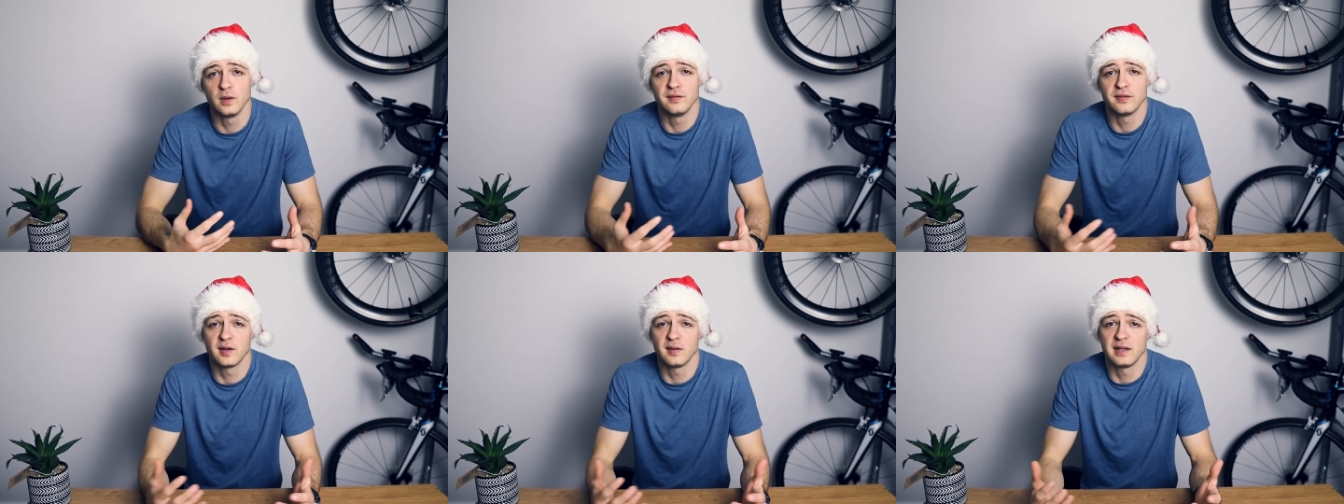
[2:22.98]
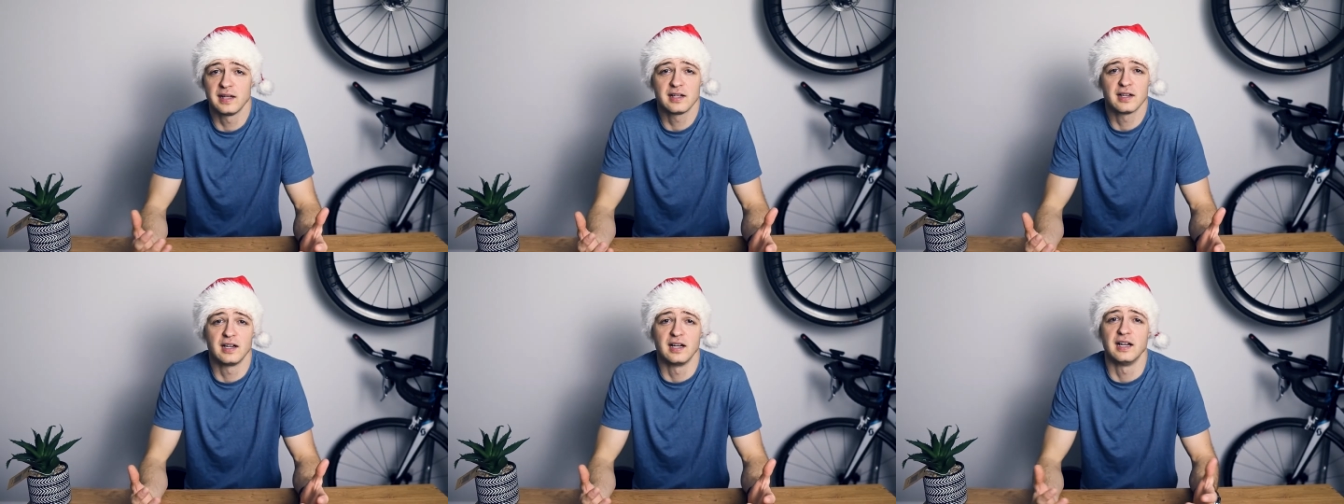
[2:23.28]
We've
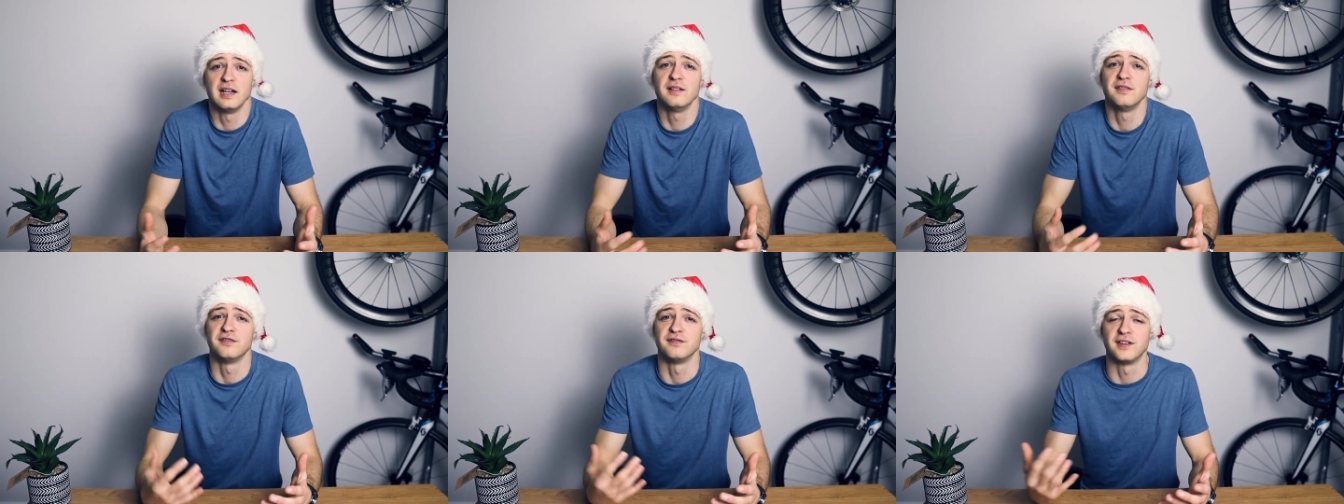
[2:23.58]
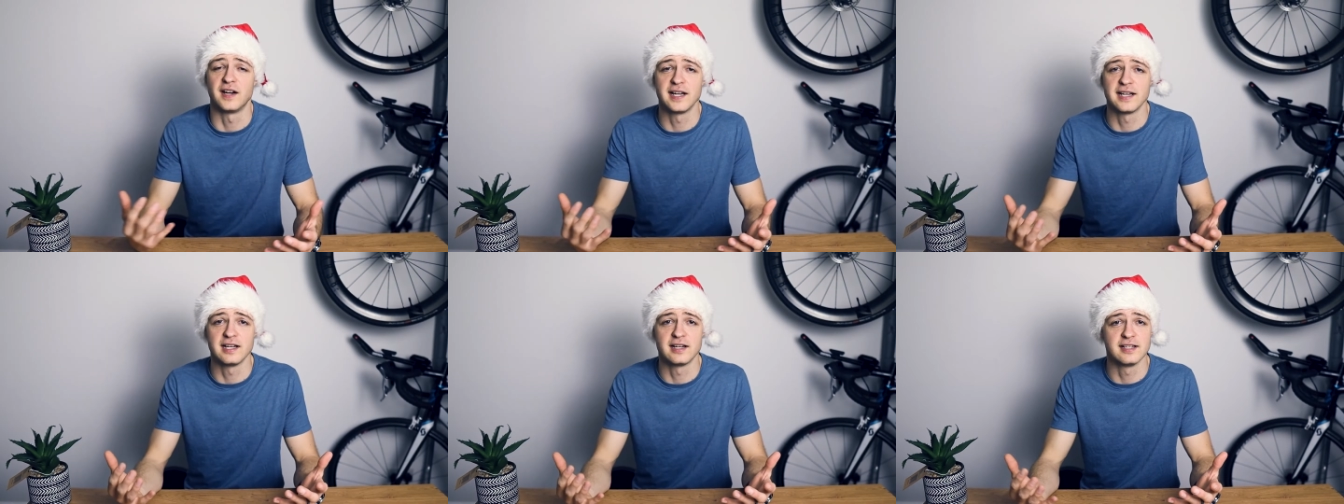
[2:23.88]
only got a
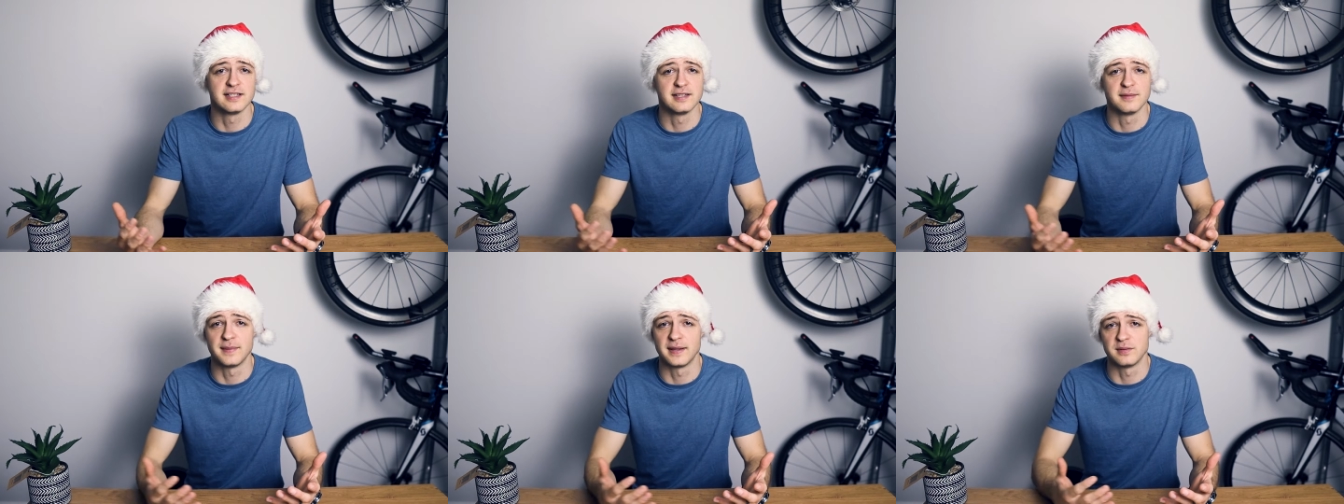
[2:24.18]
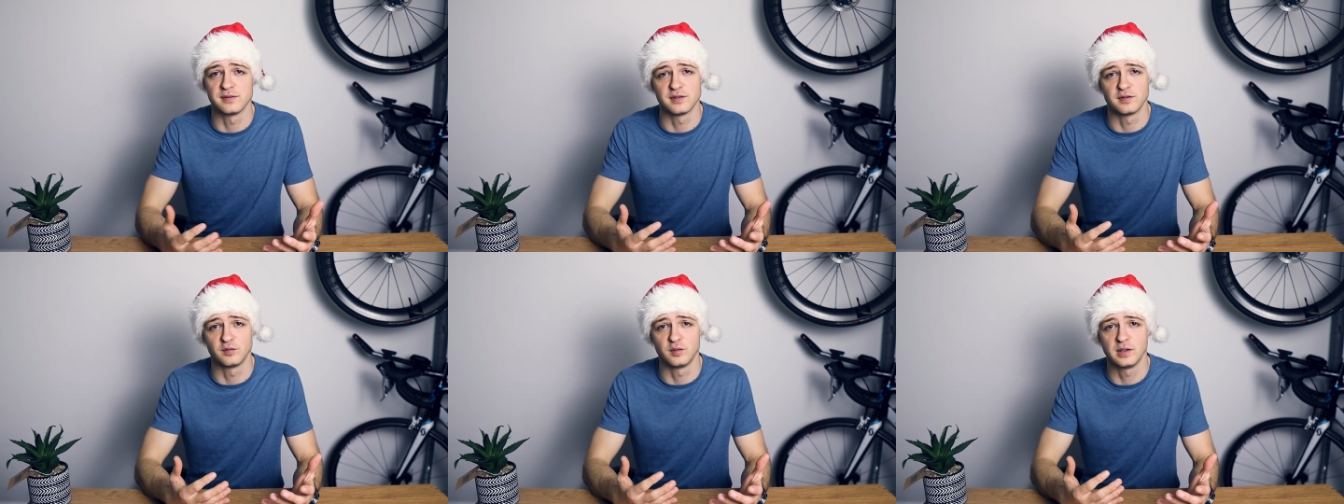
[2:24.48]
finite
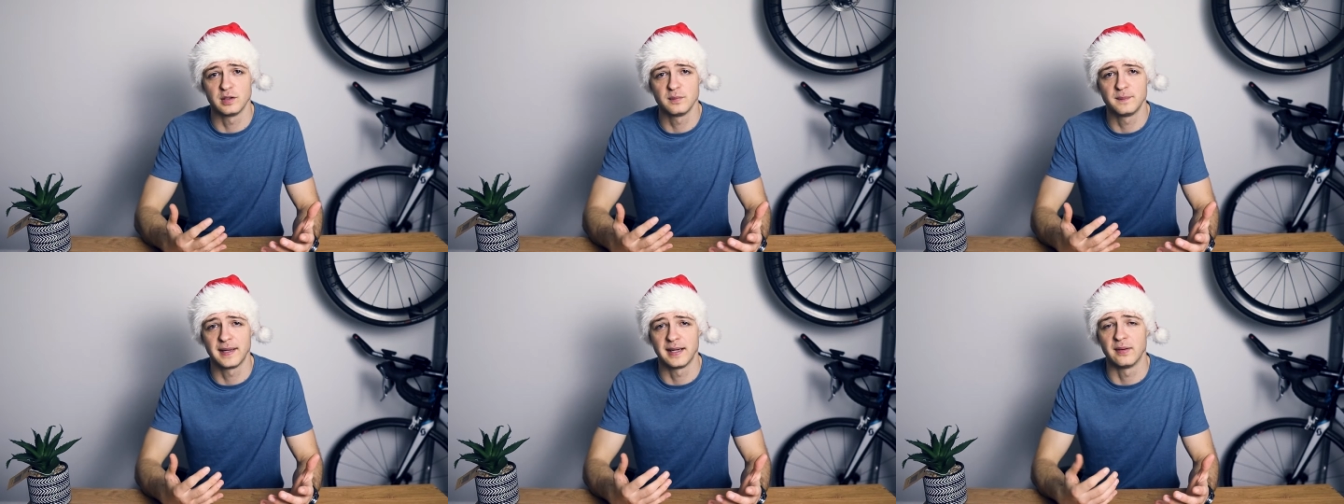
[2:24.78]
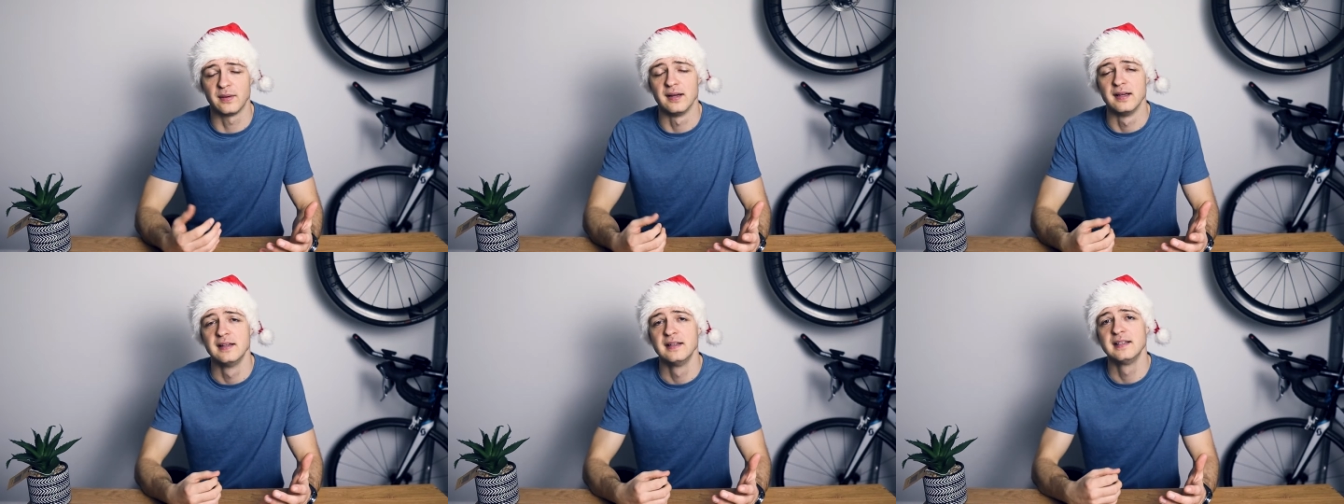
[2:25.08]
amount of
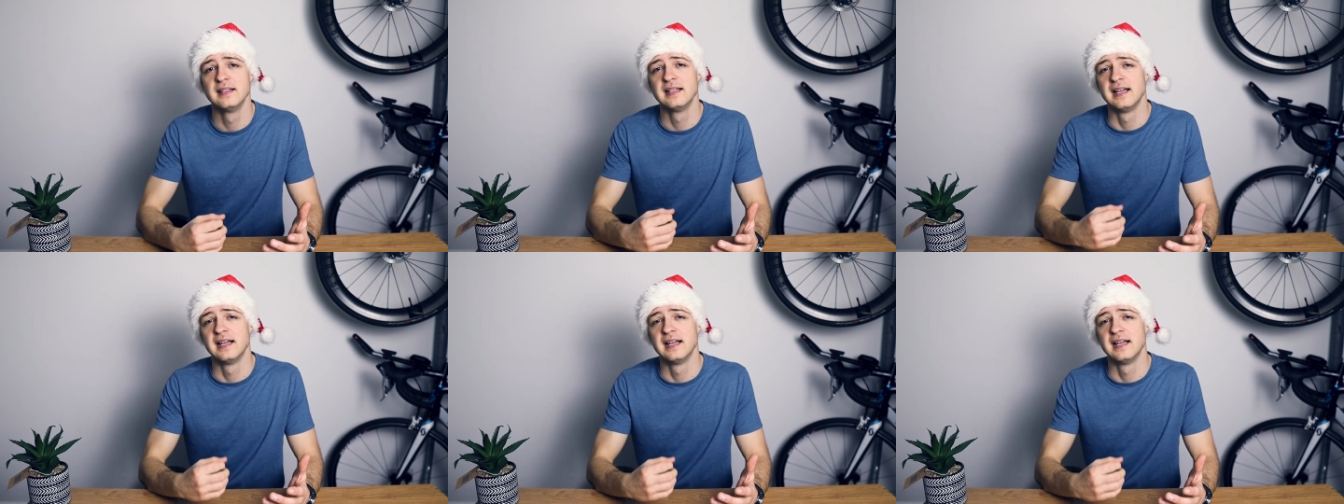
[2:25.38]
willpower,